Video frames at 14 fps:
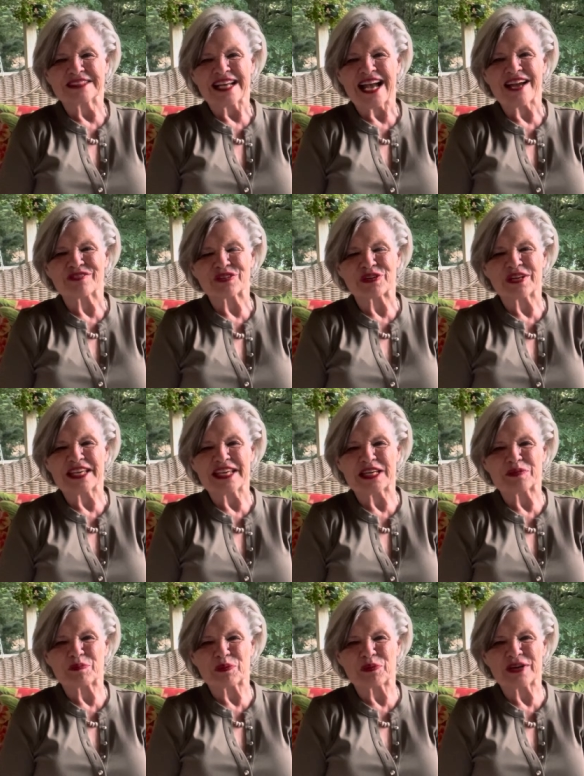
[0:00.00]
after he
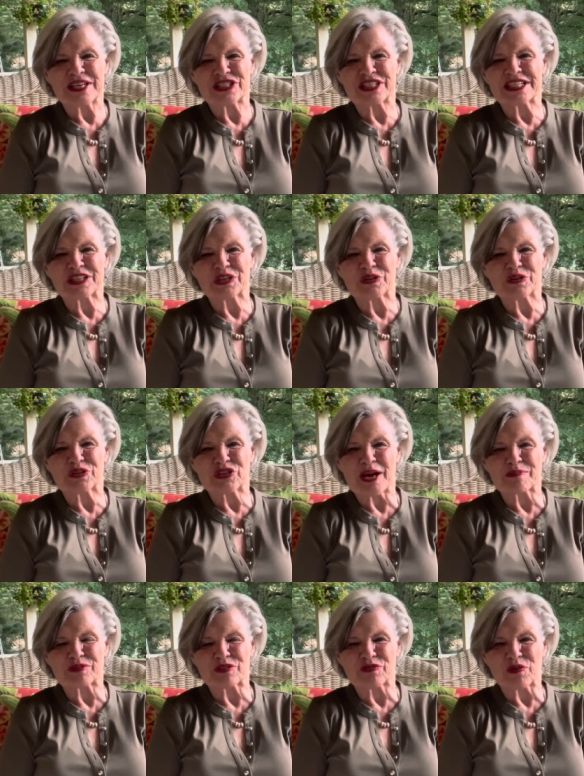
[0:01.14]
had preached in Luke
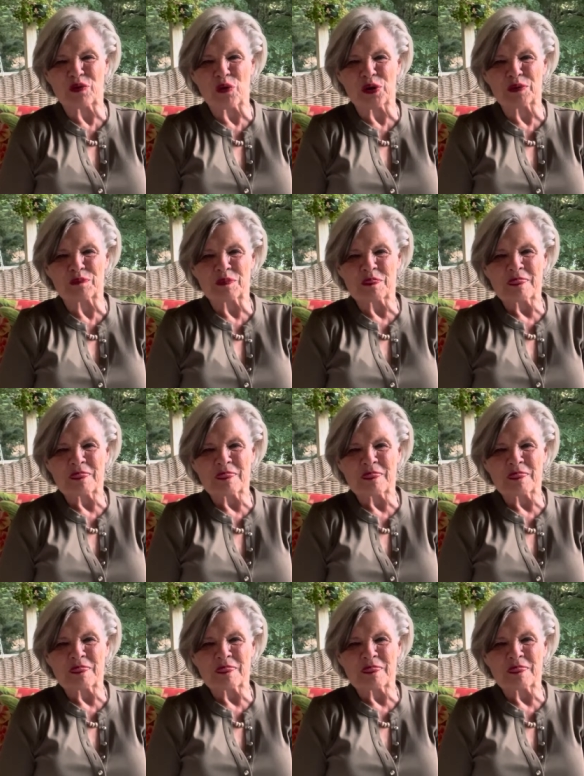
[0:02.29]
chapter 4,